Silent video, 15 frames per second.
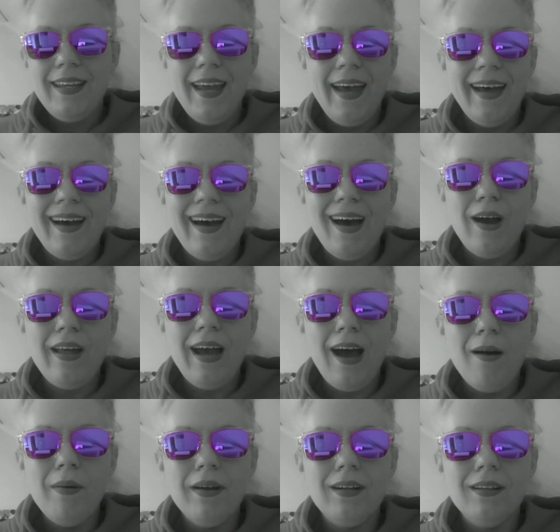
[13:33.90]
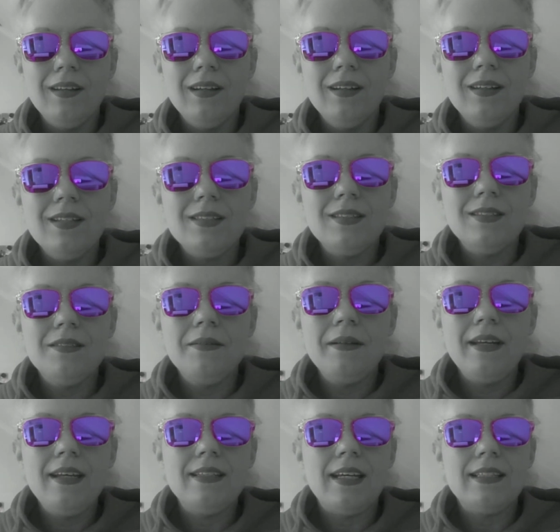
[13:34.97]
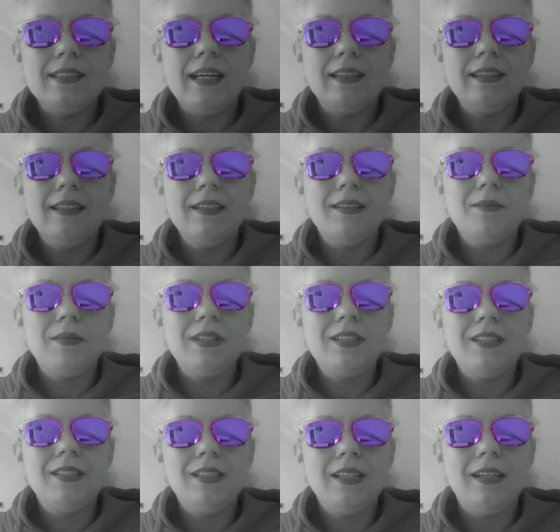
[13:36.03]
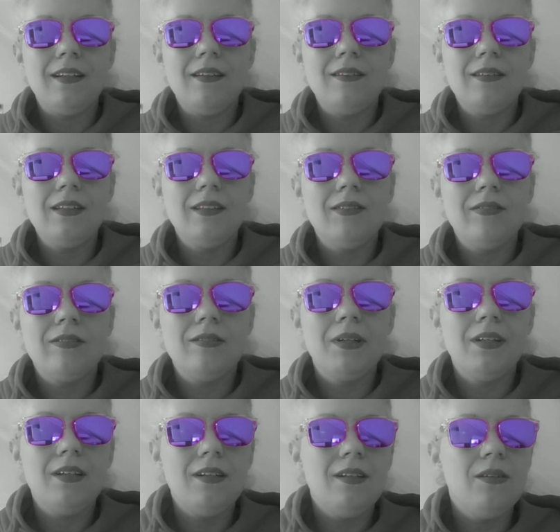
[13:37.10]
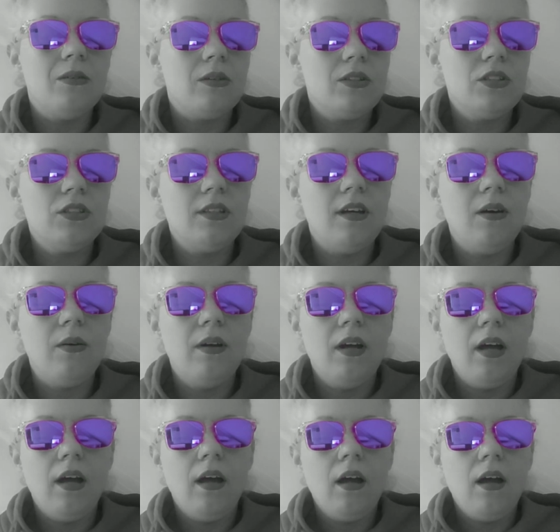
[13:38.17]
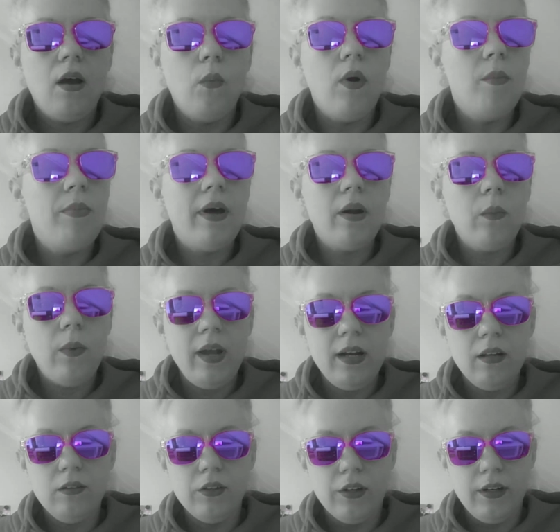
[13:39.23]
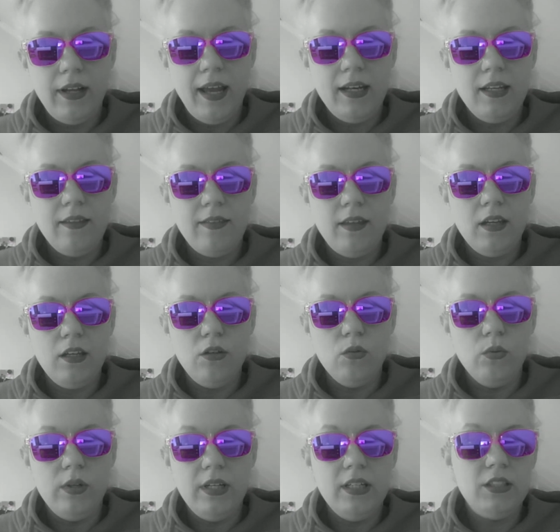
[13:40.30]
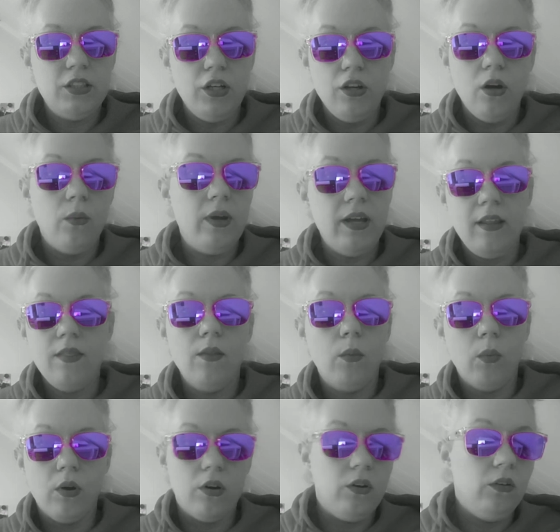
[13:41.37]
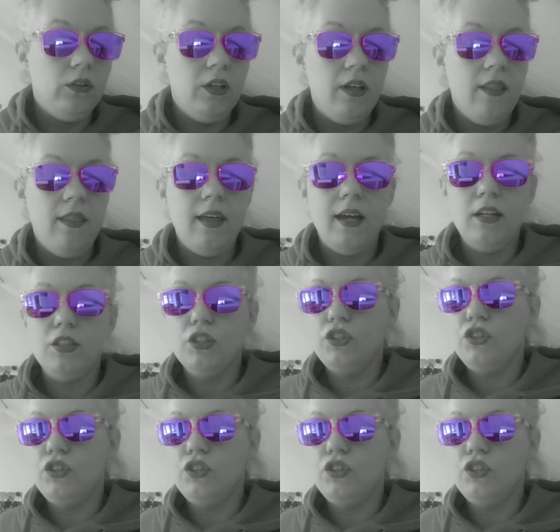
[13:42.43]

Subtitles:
yeah, how am I gonna learn this in 2 days? I start thinking, I'm like, shit, like, what am I gonna do? So what better way to learn anything you need to know in the world than to